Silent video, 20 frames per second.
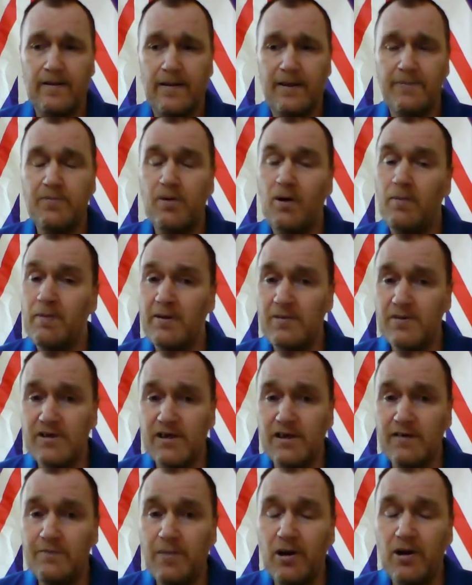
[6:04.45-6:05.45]
They probably
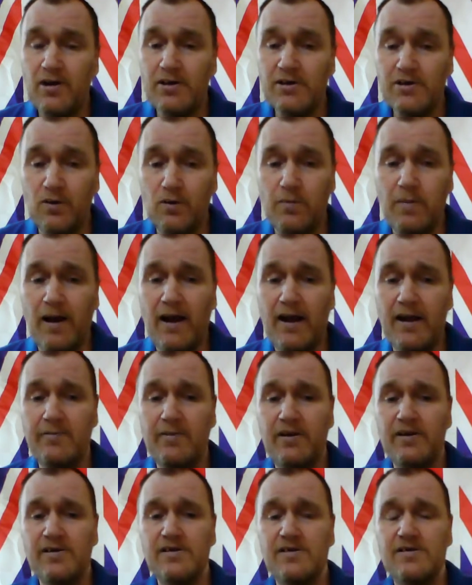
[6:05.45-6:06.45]
receive personal
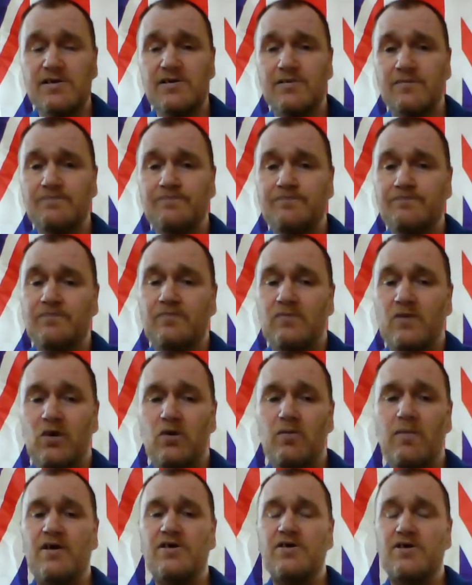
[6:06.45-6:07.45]
payments,
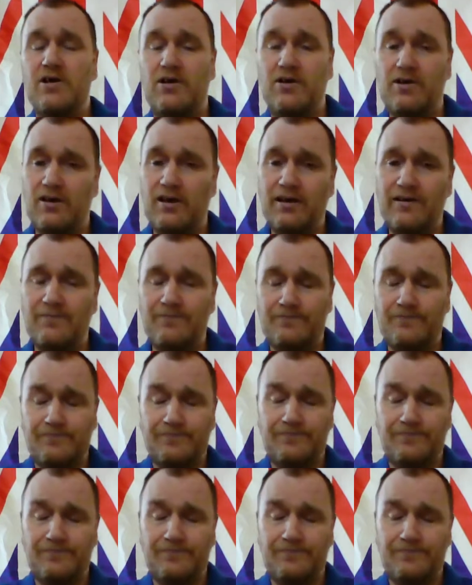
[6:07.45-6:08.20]
almost certainly.